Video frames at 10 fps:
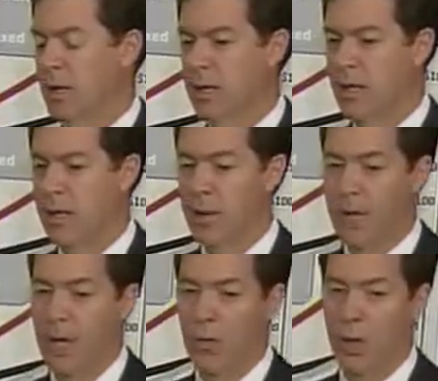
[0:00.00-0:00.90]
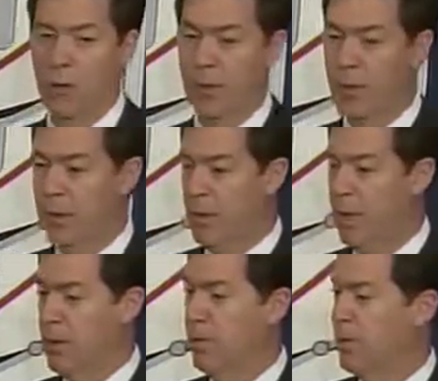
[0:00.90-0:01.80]
about where we're going to come
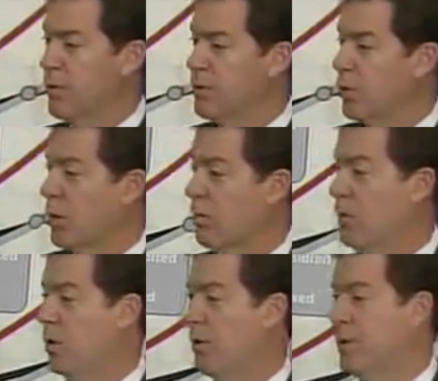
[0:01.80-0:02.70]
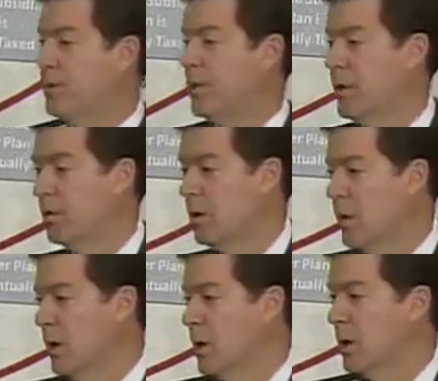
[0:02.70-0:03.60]
up with the shortfall this year
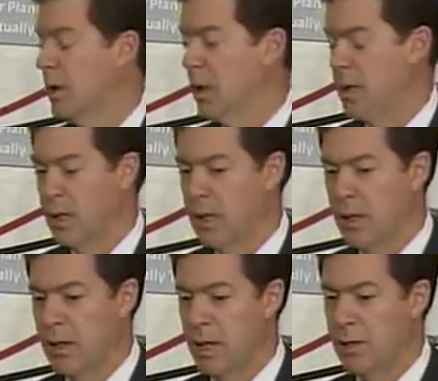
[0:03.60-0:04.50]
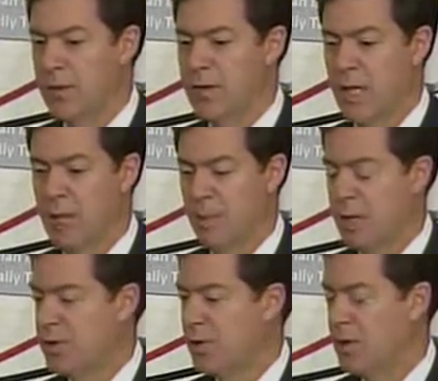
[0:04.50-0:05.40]
in the state
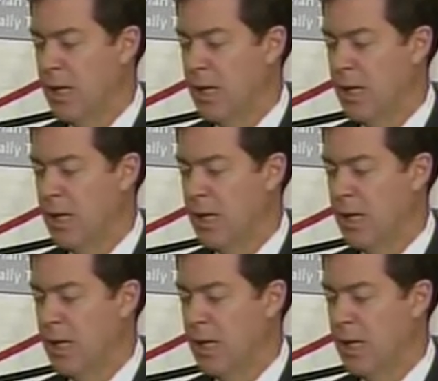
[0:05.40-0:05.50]
budget.